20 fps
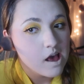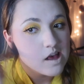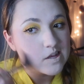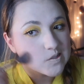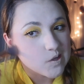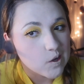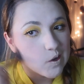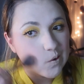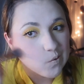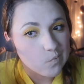
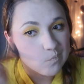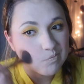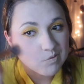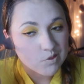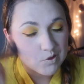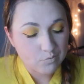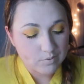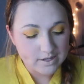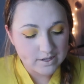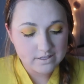So
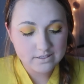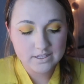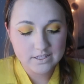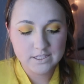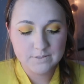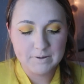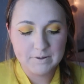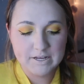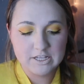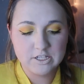The Risk
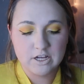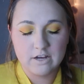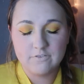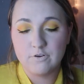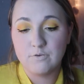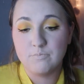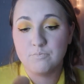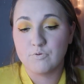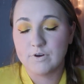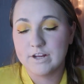is based off
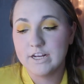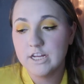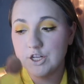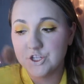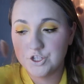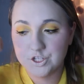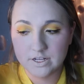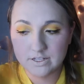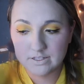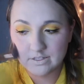of Brenna
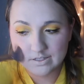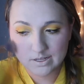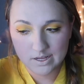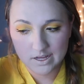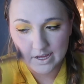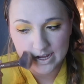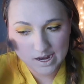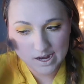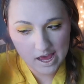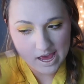
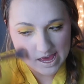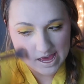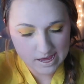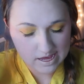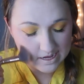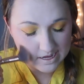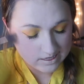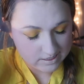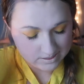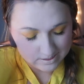Jensen
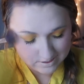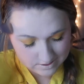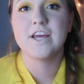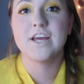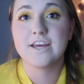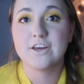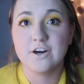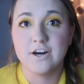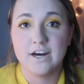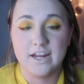and
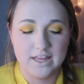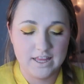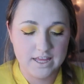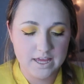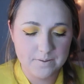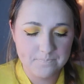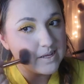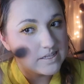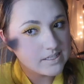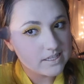Jake
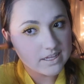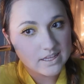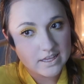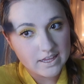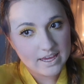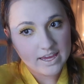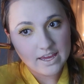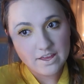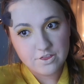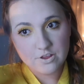Connolly.
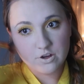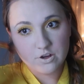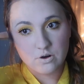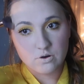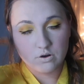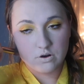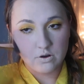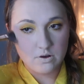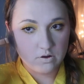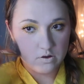Basically,
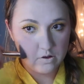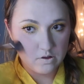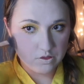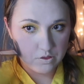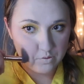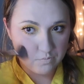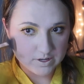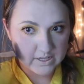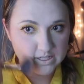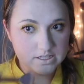
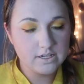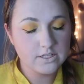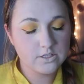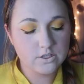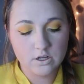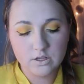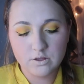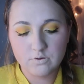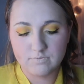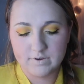the reason it's
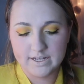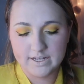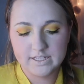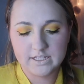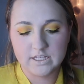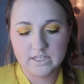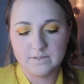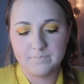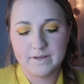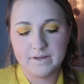called The
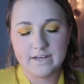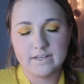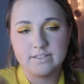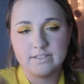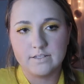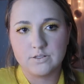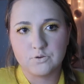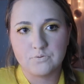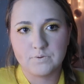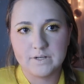Risk is because
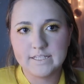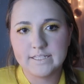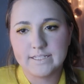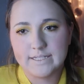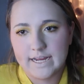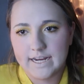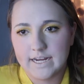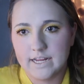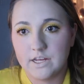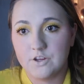it's a risk
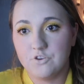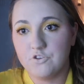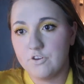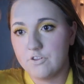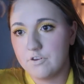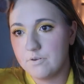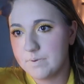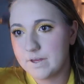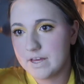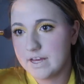dating each
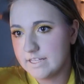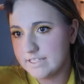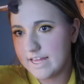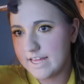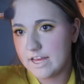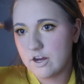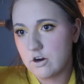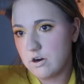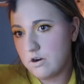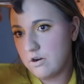other, because
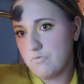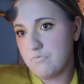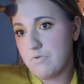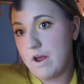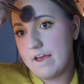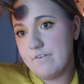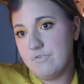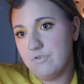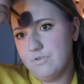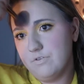they are
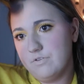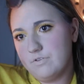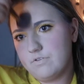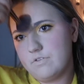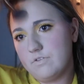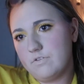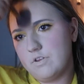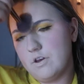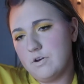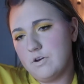rivals.
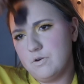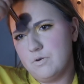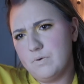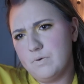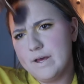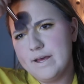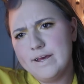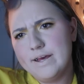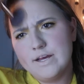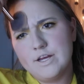
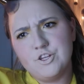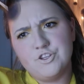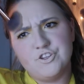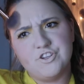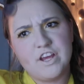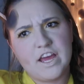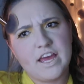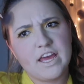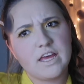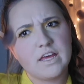So
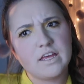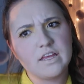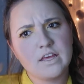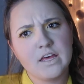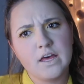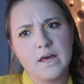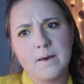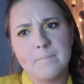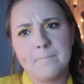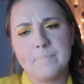Jake
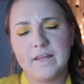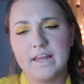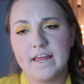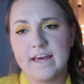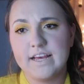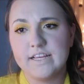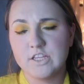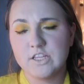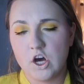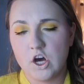plays